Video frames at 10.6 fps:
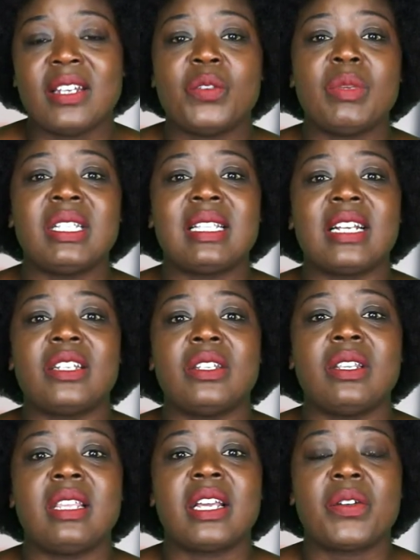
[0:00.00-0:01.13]
it means that
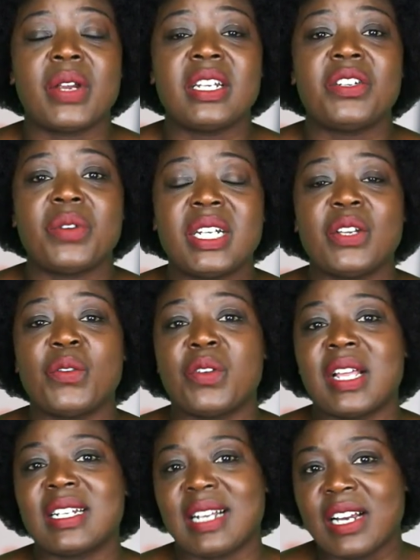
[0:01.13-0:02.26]
the credit rating for
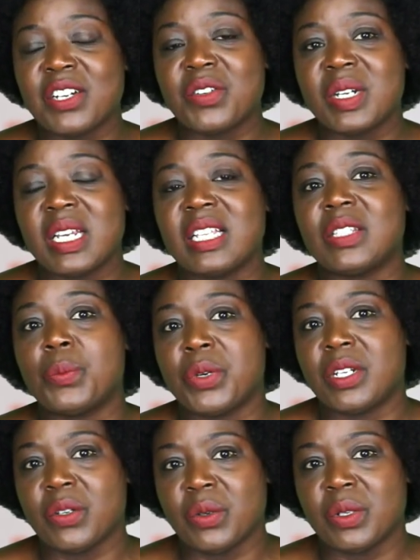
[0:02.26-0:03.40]
that country is
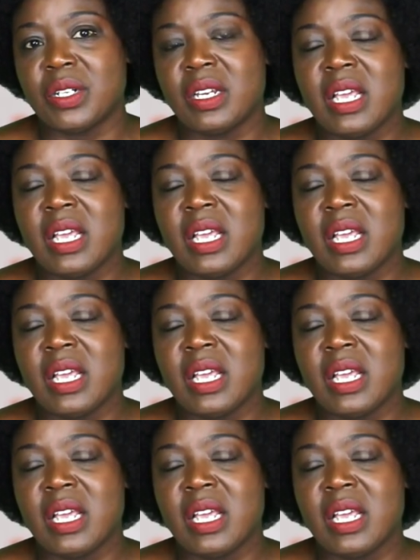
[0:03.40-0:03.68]
pretty good.